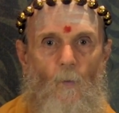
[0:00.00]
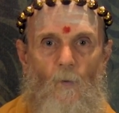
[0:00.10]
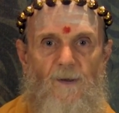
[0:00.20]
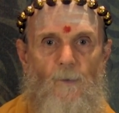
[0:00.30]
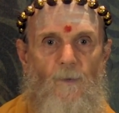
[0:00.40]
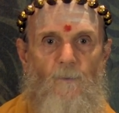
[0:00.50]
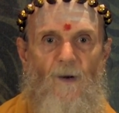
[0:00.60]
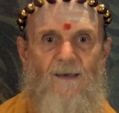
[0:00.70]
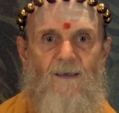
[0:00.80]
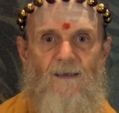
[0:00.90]
whether we
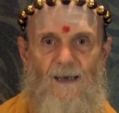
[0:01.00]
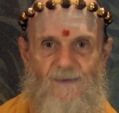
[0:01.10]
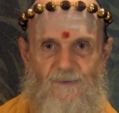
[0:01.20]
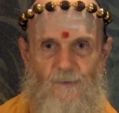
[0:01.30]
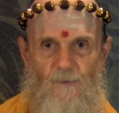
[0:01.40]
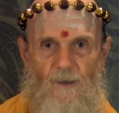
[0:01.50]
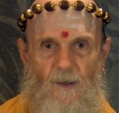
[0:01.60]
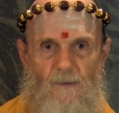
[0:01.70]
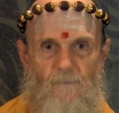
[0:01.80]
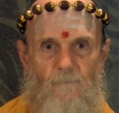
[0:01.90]
recognize it or
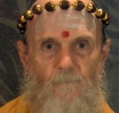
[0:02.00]
not.